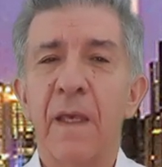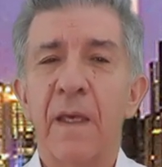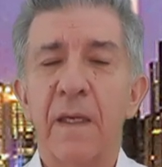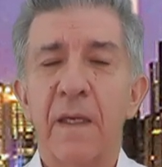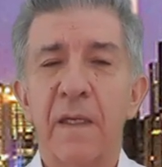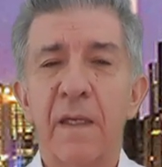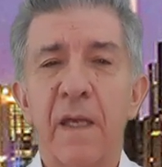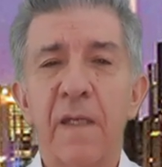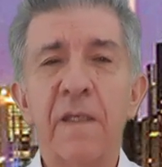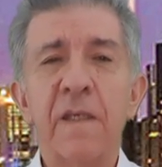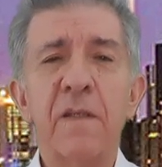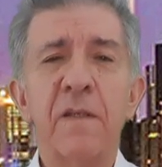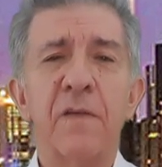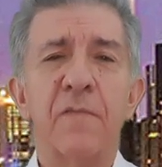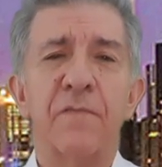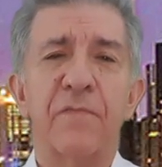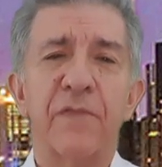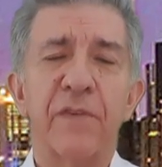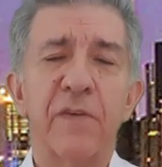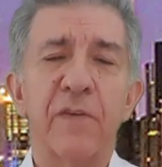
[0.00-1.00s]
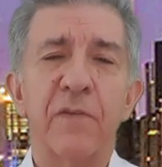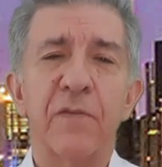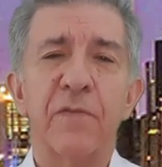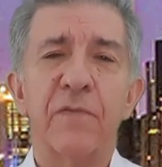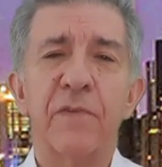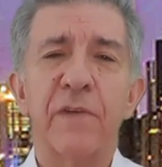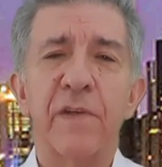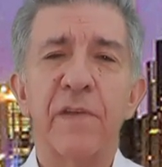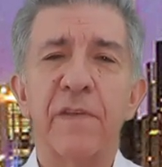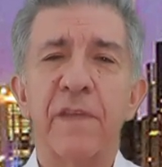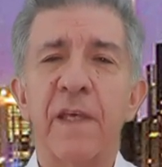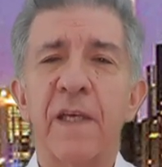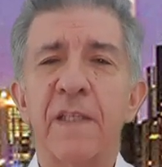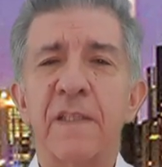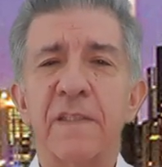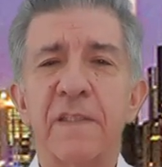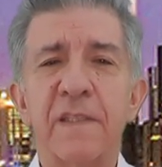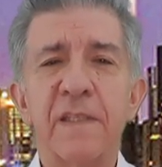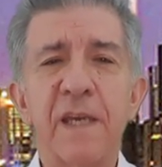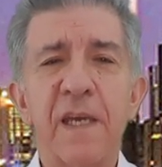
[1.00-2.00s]
In an interview
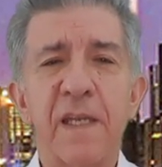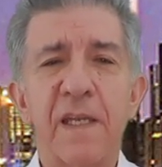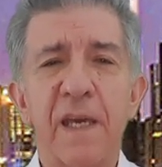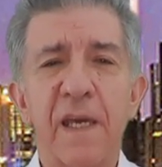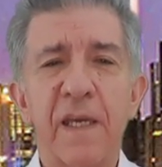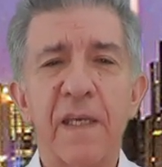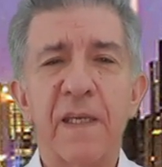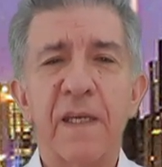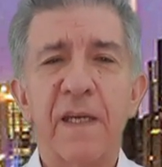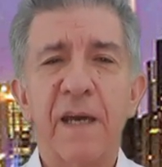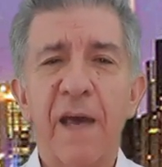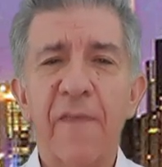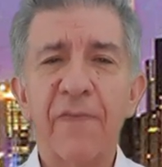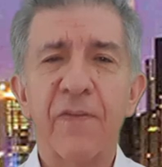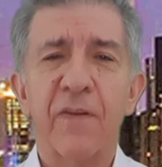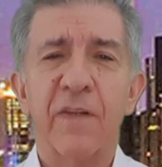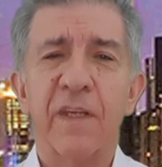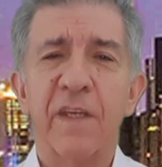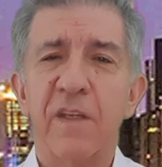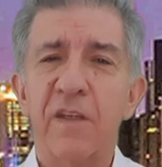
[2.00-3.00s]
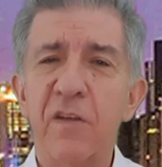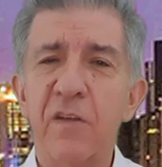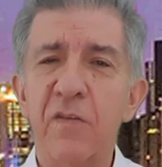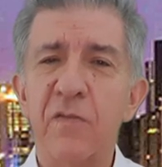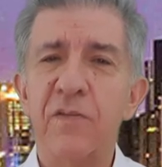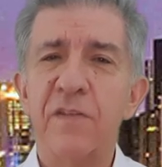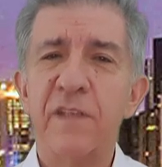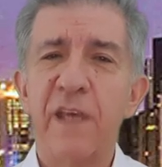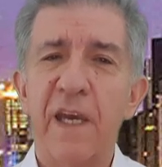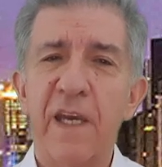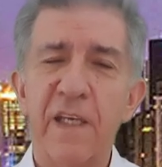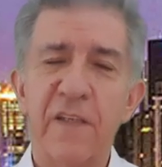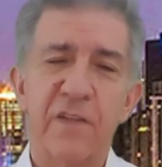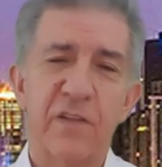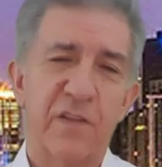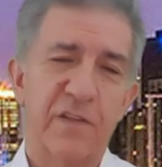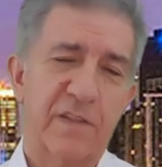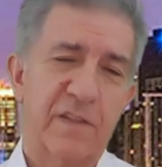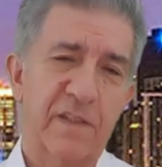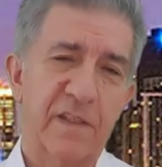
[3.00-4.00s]
with CNA Catholic News
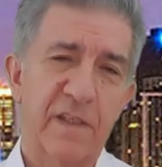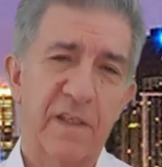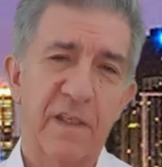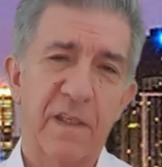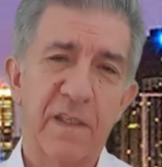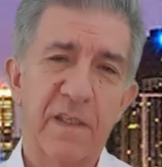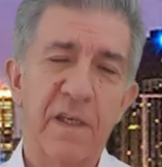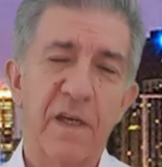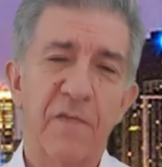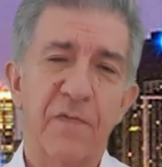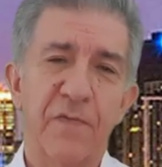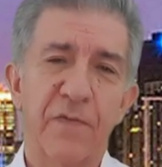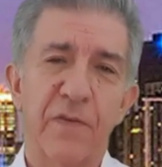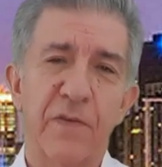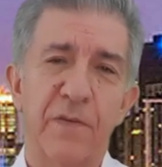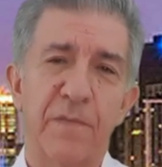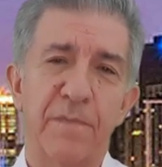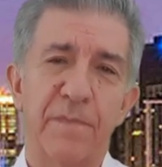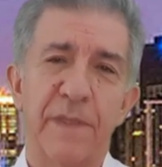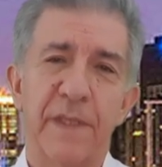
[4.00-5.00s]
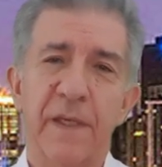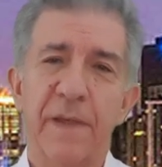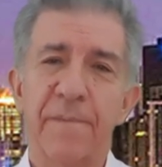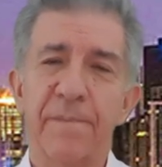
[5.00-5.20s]
Agency, he affirmed,